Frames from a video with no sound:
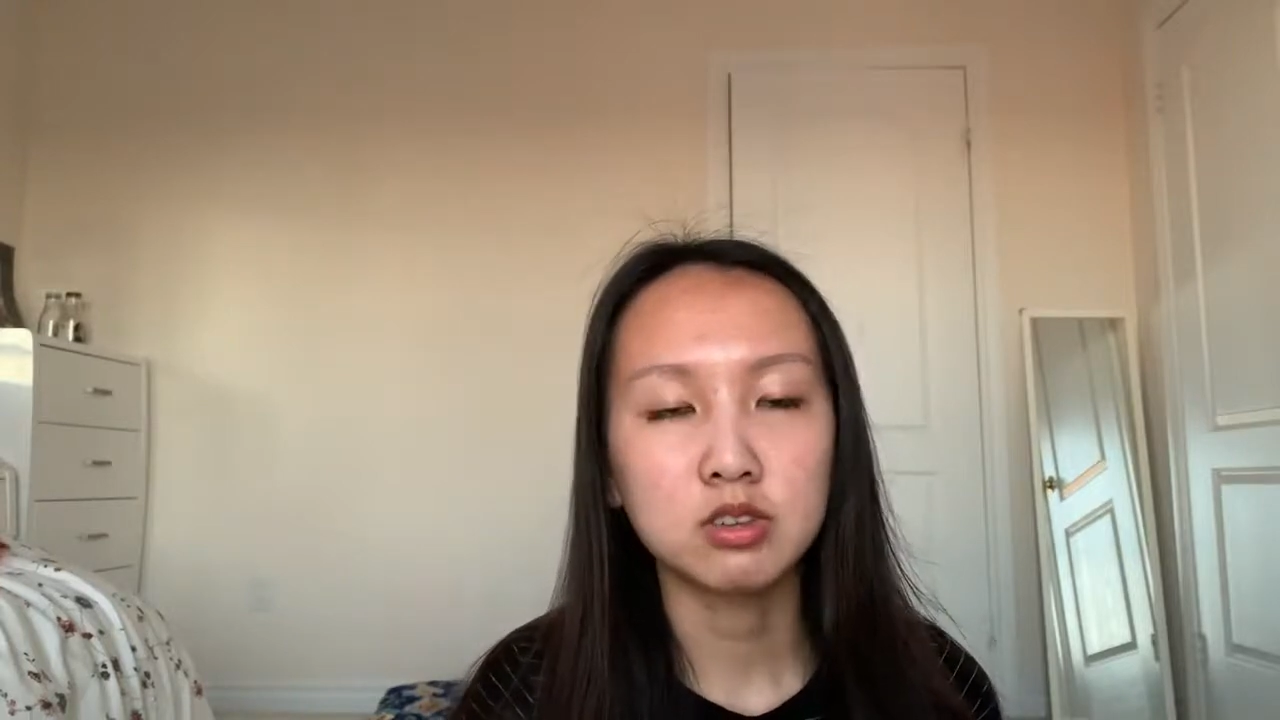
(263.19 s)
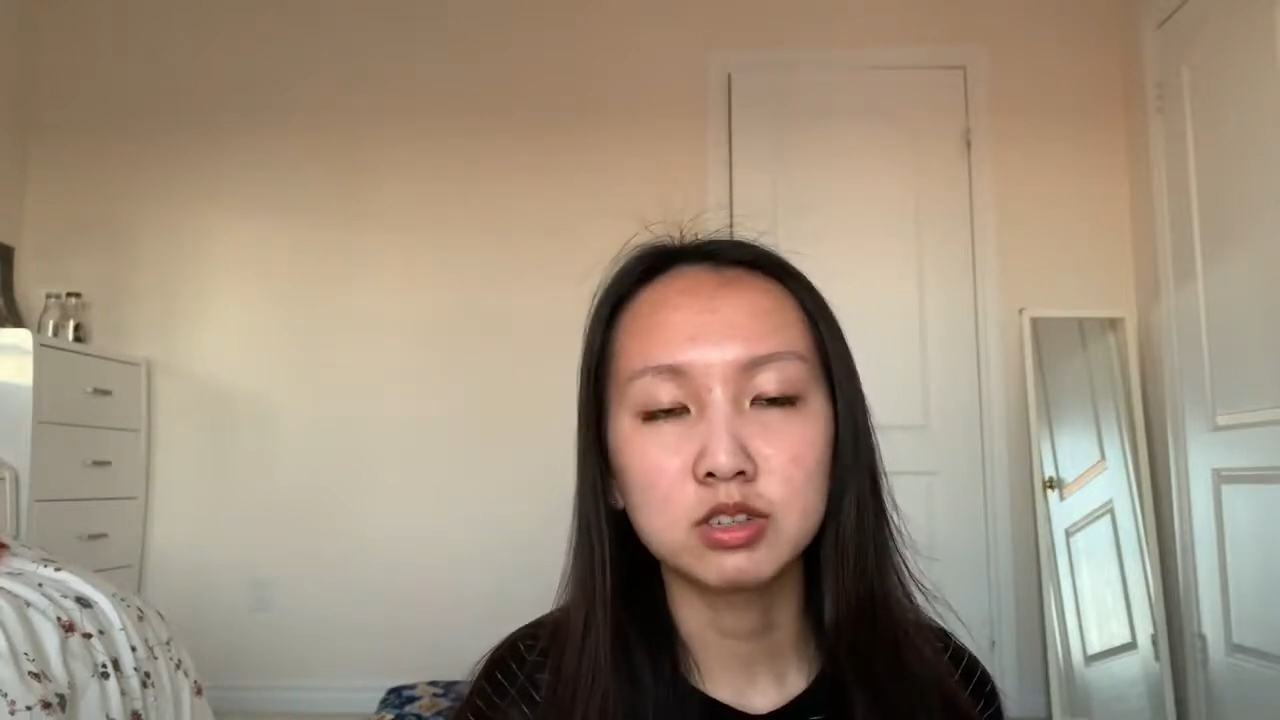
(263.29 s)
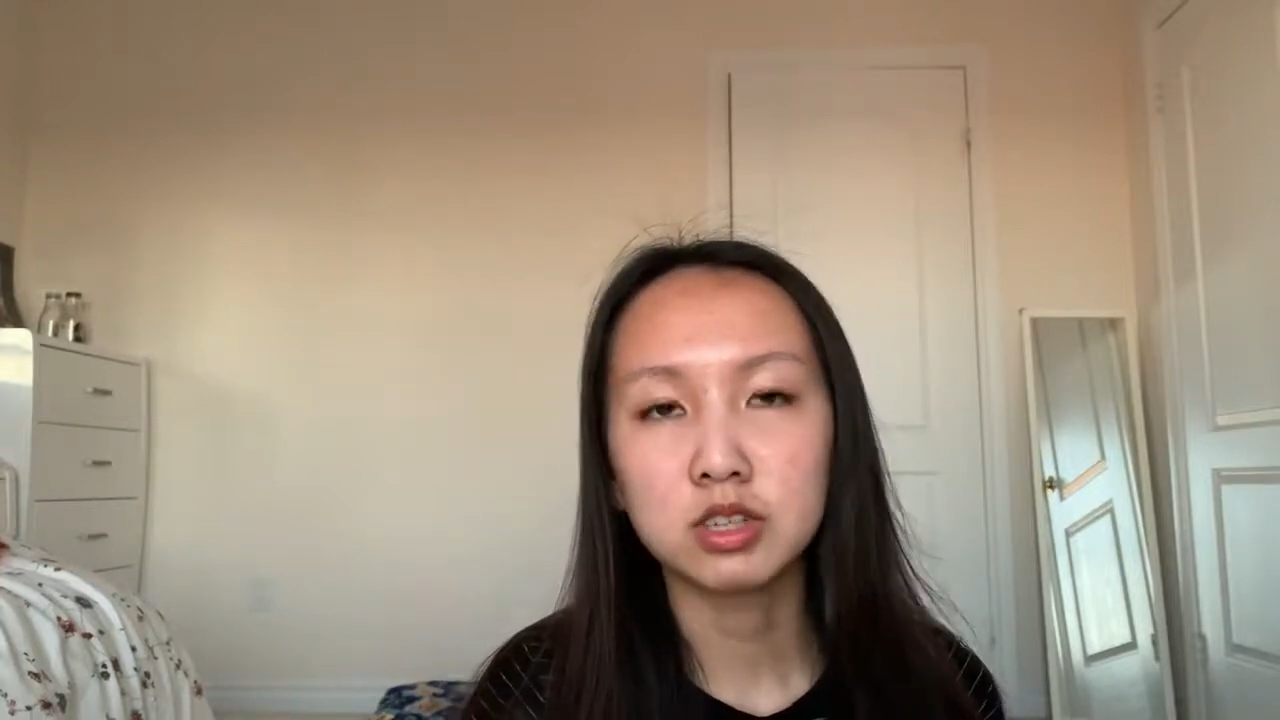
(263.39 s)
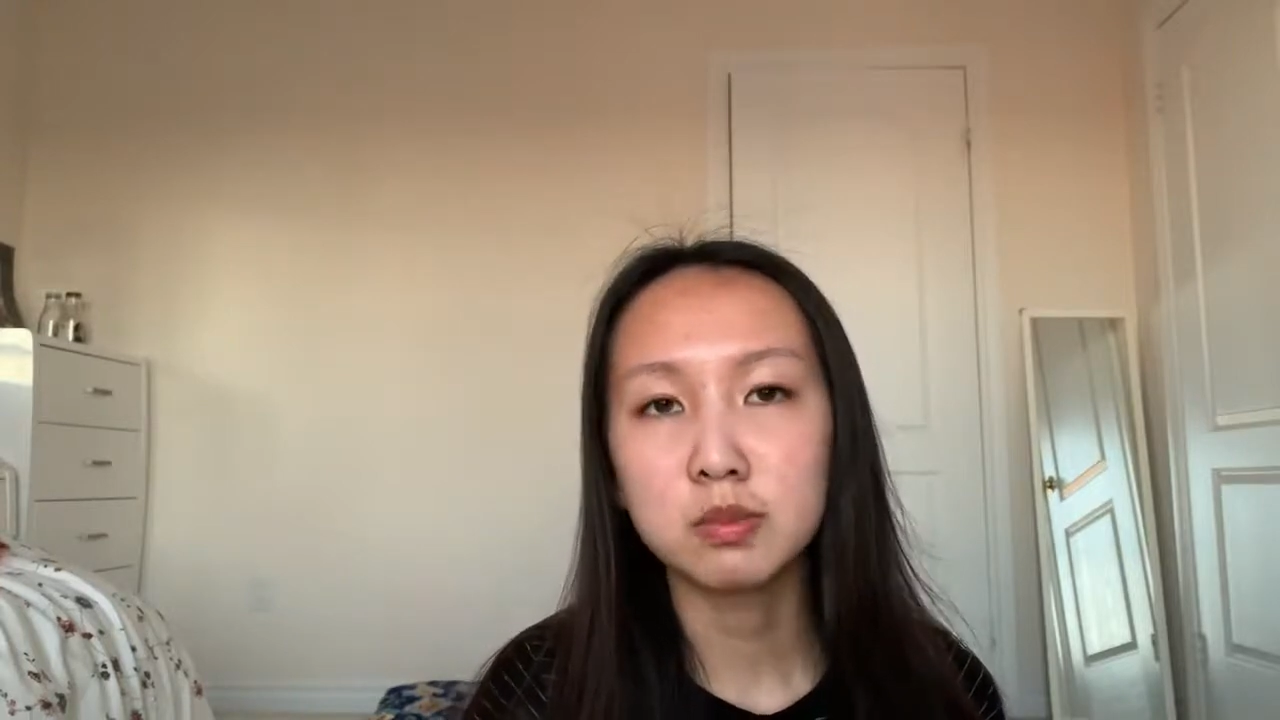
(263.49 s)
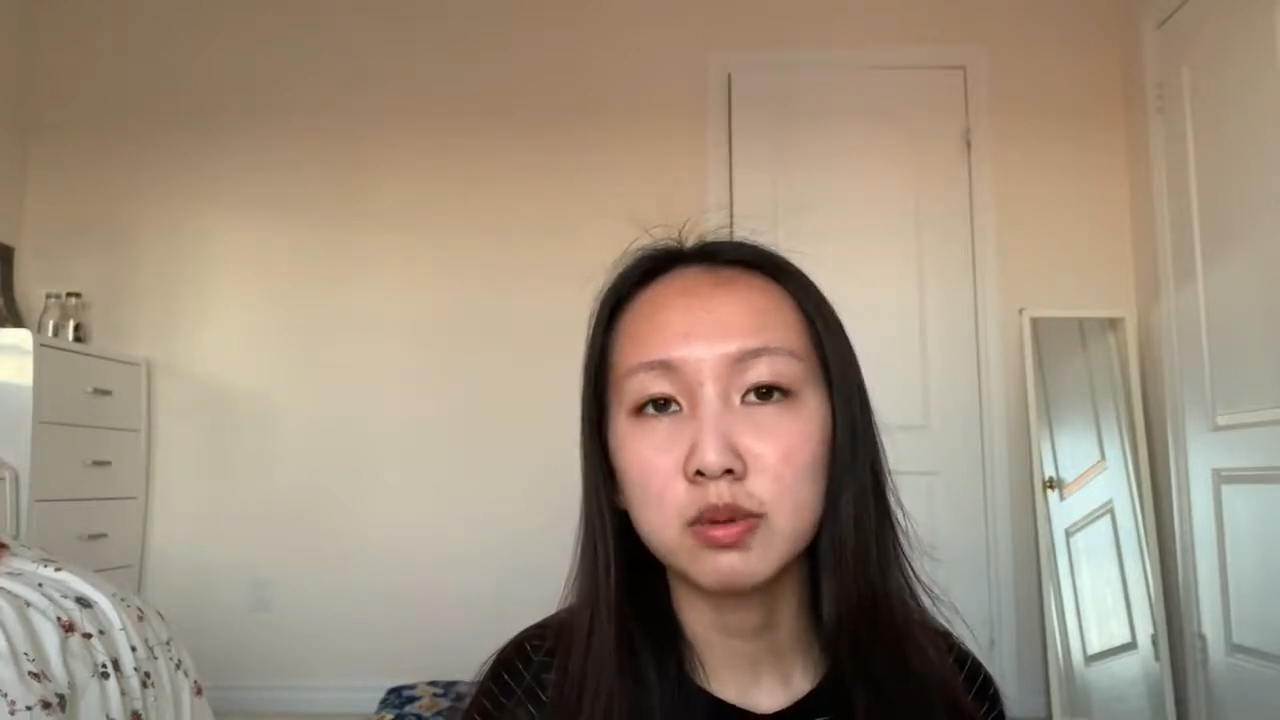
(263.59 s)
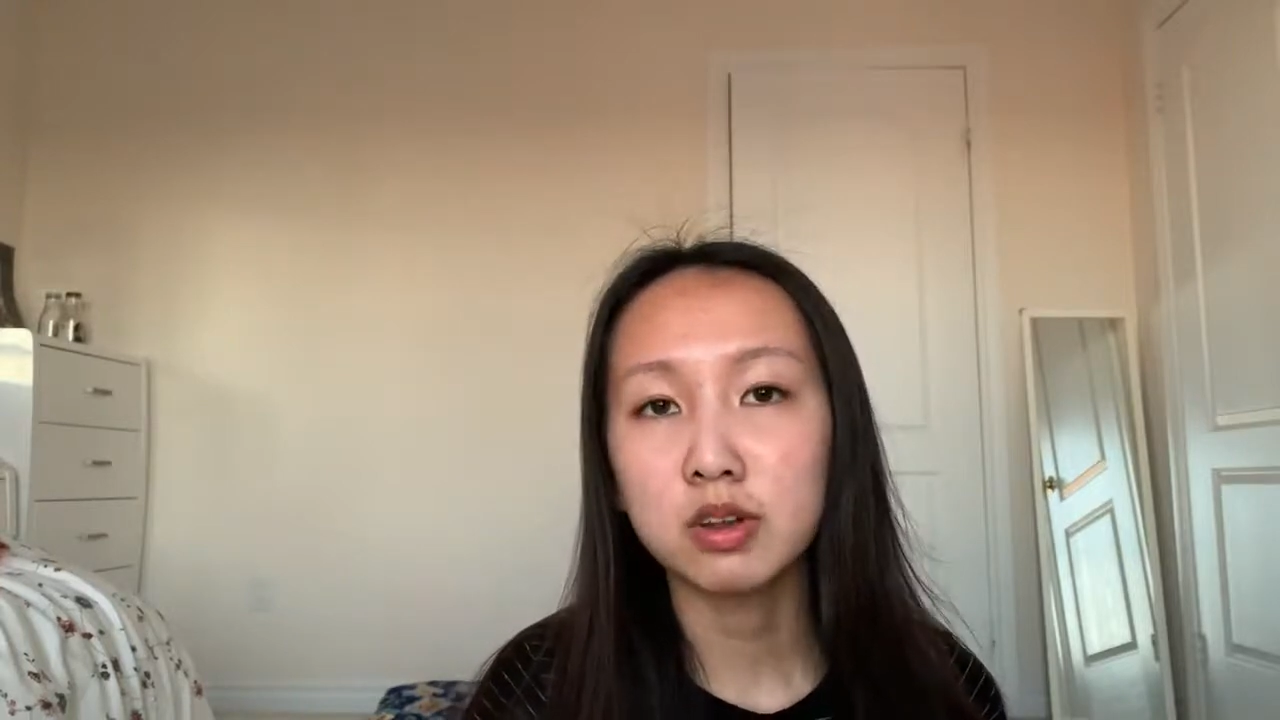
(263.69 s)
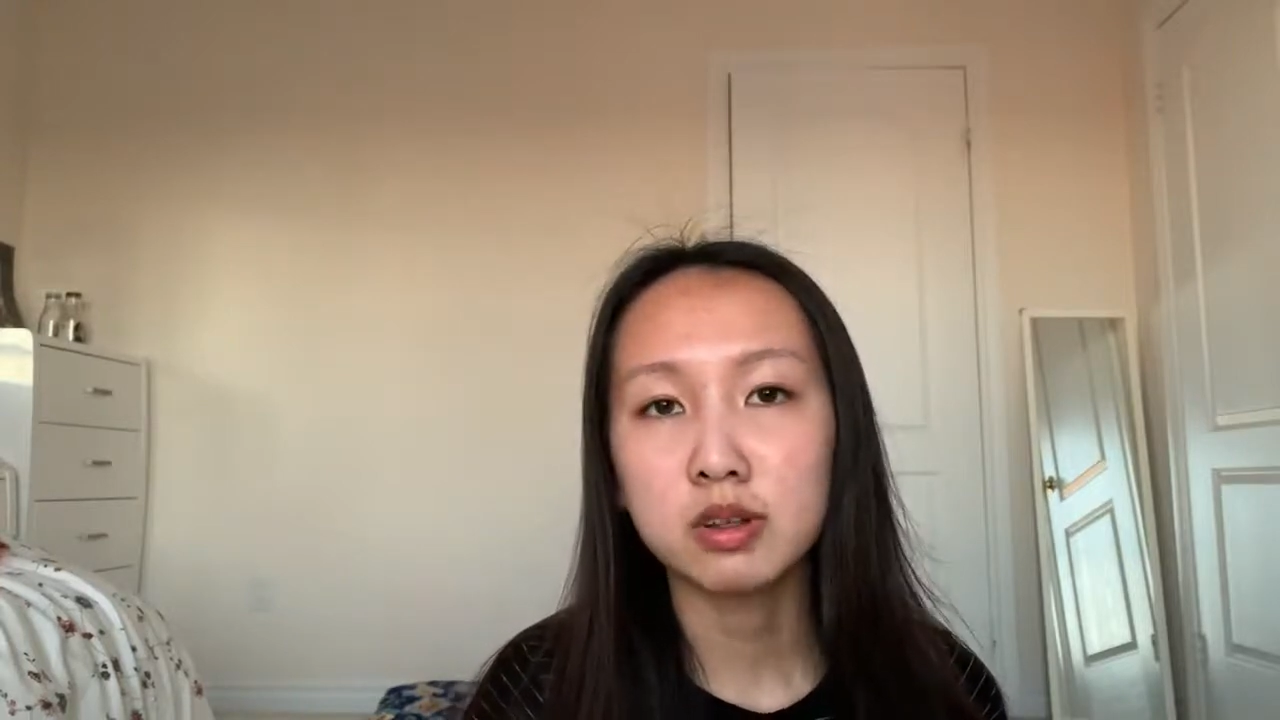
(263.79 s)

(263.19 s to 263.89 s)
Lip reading: sleep on,